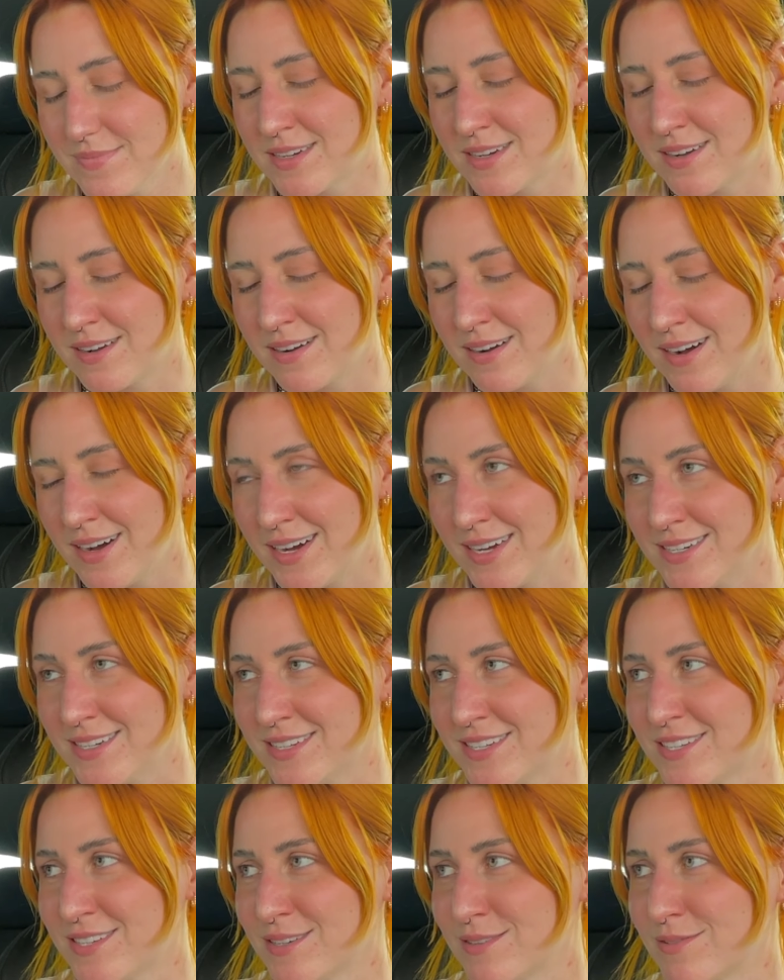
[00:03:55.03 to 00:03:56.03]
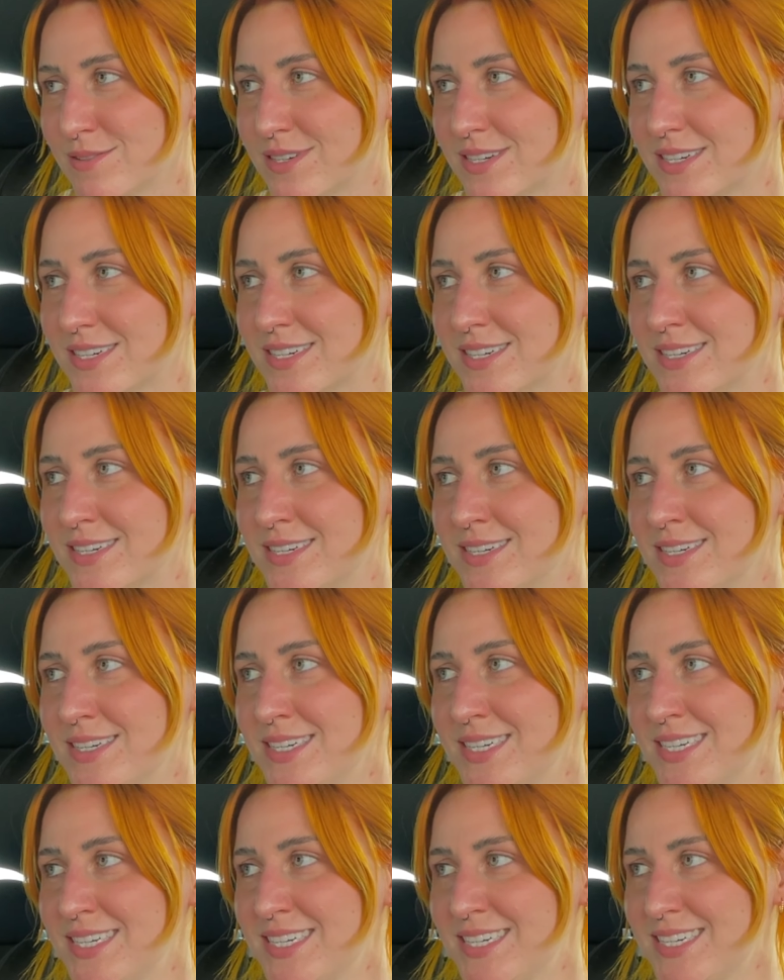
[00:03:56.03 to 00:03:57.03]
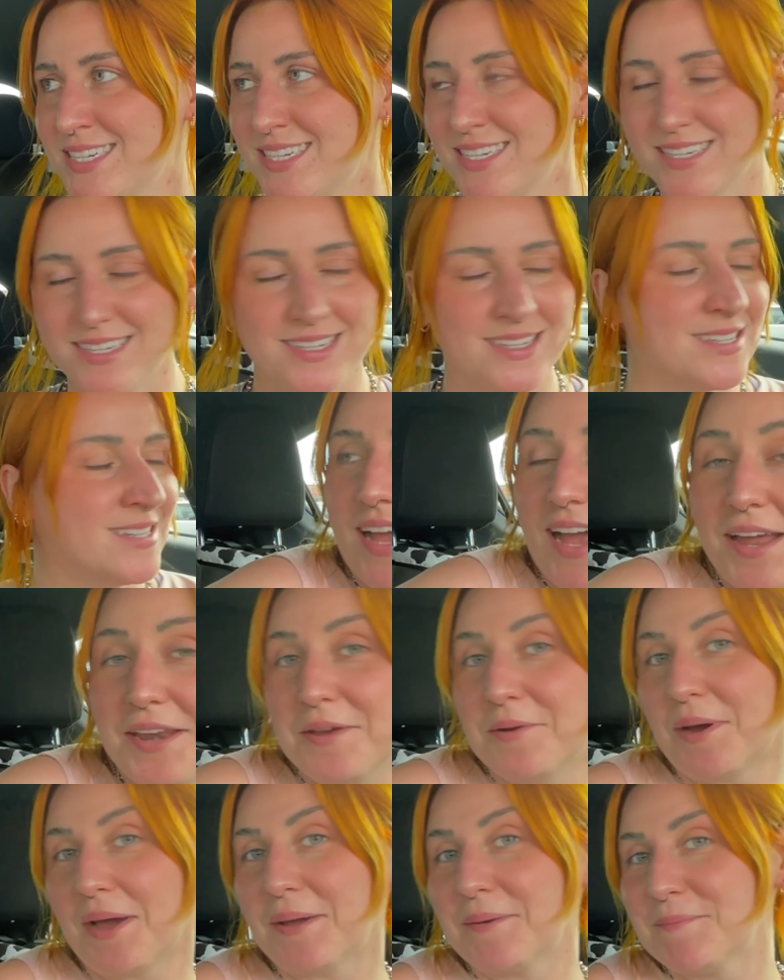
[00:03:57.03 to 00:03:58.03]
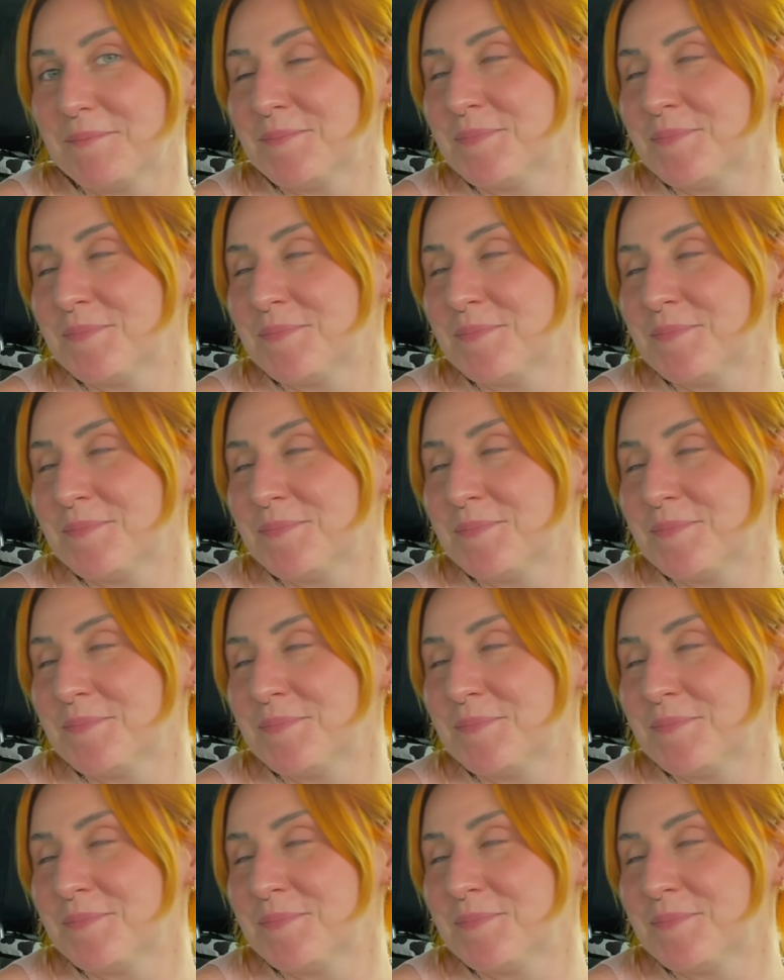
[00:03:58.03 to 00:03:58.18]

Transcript: God, it's so good. Anyway.